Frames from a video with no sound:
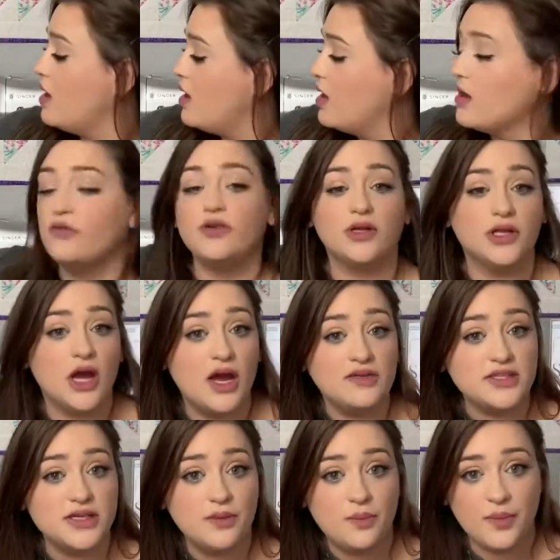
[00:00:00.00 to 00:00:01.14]
fairly
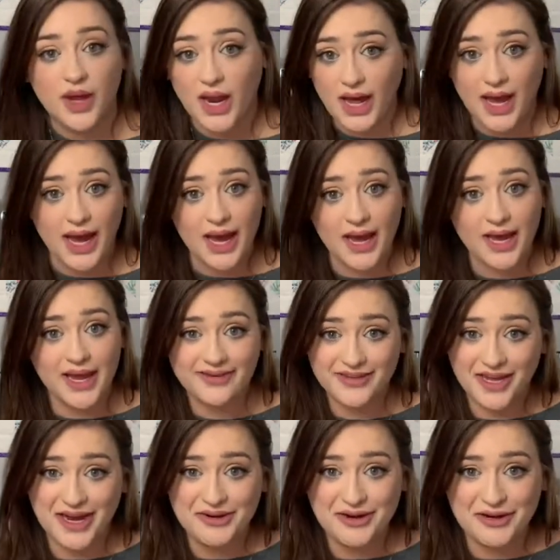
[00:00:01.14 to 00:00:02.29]
often, but I haven't
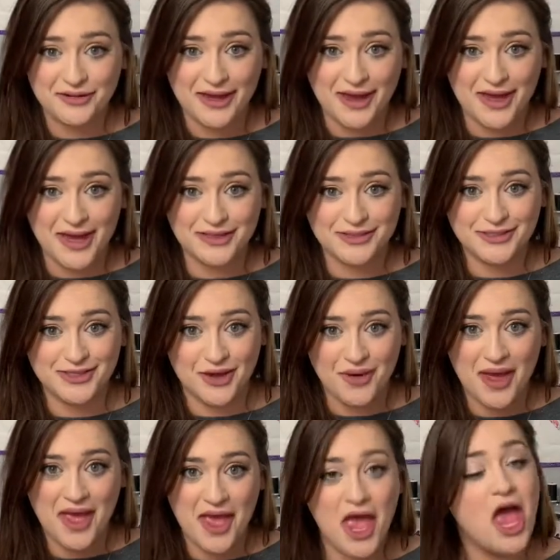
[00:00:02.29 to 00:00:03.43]
gotten around to that yet, so
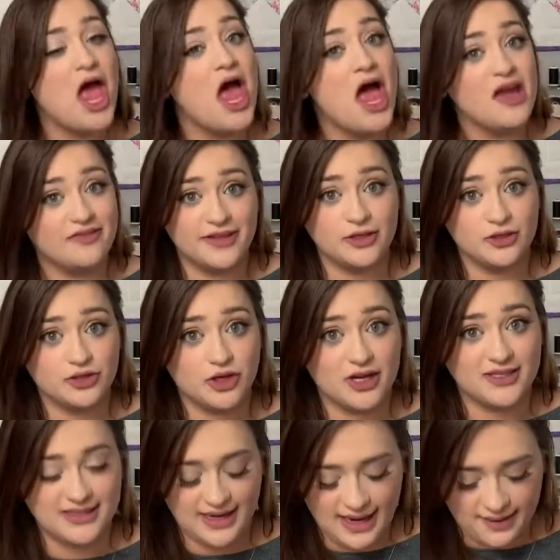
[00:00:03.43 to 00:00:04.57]
fingers crossed
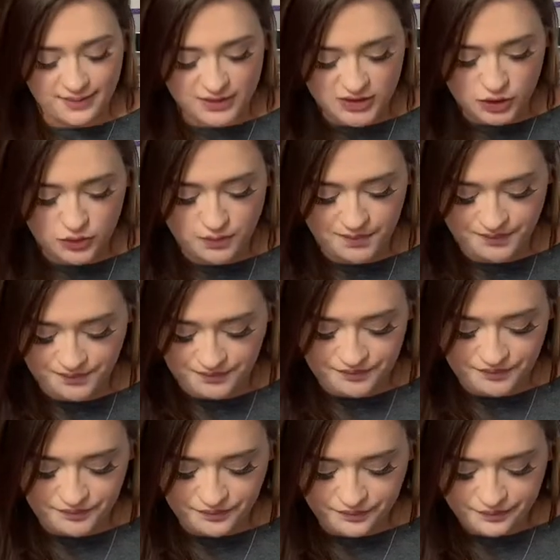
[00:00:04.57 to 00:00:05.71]
that happens
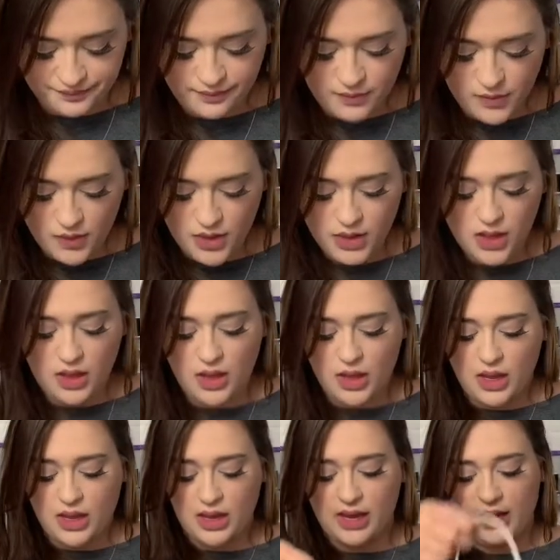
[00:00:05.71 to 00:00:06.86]
soon.
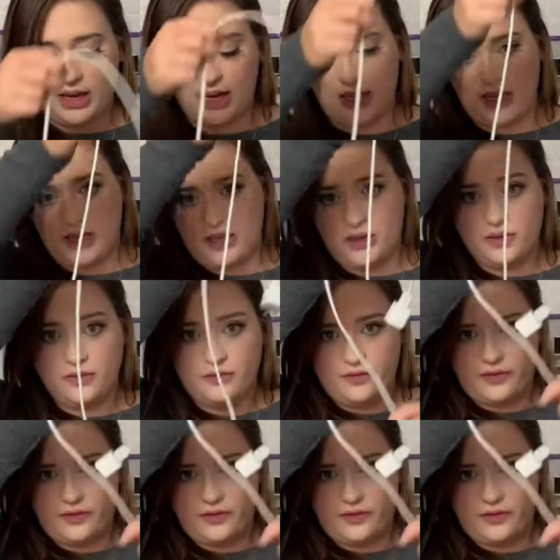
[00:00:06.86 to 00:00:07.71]
I have,